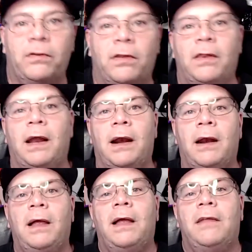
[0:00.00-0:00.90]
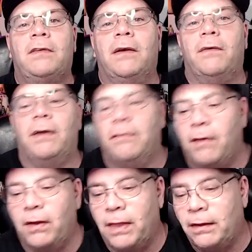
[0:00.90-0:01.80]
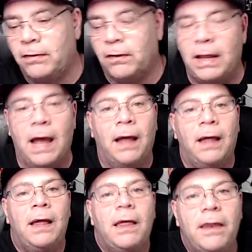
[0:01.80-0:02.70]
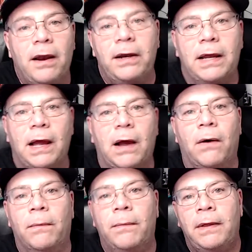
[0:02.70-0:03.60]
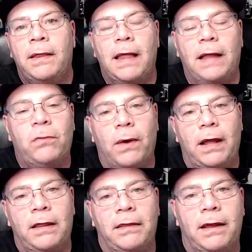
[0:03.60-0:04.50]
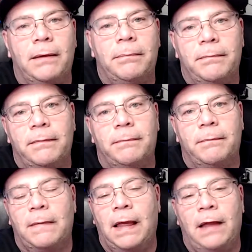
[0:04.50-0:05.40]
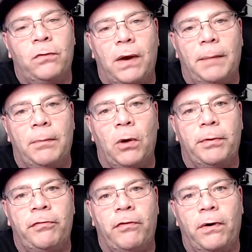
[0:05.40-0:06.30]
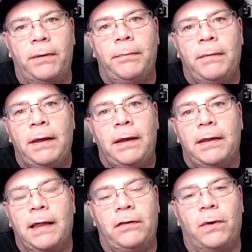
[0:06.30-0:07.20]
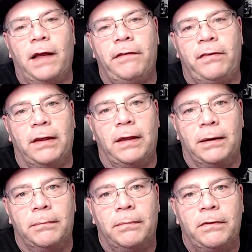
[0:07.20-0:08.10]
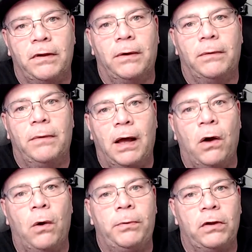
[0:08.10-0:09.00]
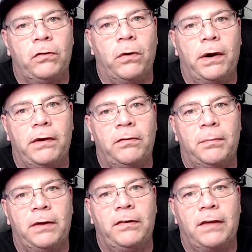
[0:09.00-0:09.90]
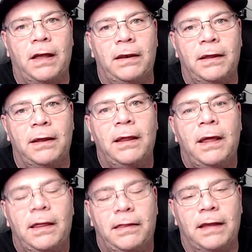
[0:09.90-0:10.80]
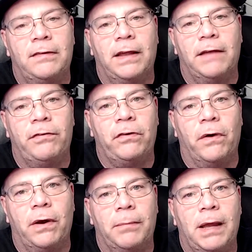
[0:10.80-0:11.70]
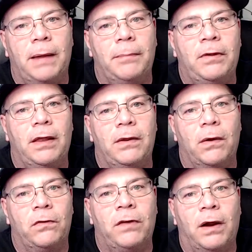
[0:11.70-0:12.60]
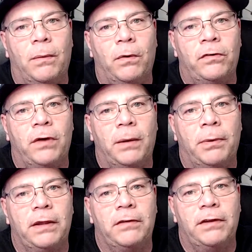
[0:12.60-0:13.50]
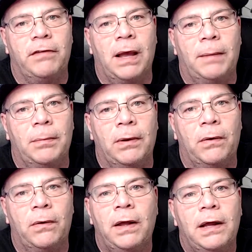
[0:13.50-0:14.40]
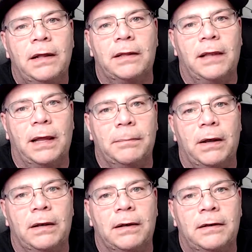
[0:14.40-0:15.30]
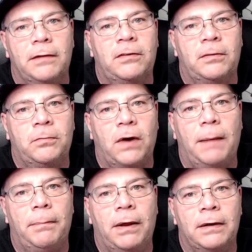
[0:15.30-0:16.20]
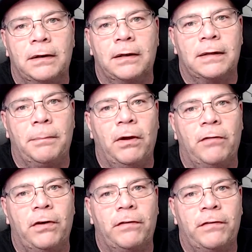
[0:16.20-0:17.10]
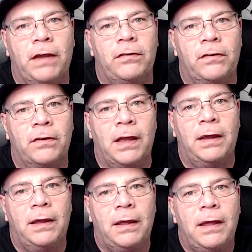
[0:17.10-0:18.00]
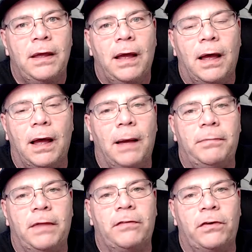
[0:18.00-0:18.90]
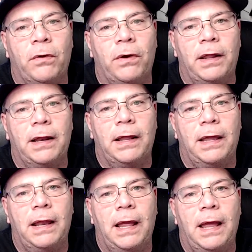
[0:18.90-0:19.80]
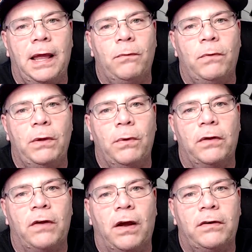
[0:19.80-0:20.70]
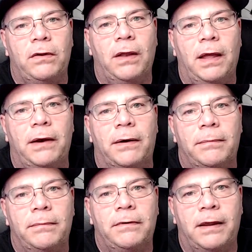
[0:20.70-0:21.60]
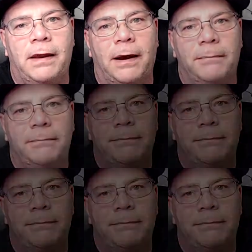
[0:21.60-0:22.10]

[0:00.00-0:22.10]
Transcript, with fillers: So there, let's get rid of all that. So yeah, there you go. That's what I think. That's what I'm hoping for. That's what I've seen. So I hope you enjoyed it as much as I did. Thanks again for joining me. I am Ted, the old Star Wars nerd. Please leave a comment below. Click the like button. Click the subscribe button. Click that bell for notifications, okay? Uh, thanks for tuning in again, and we will talk to you later. Take care.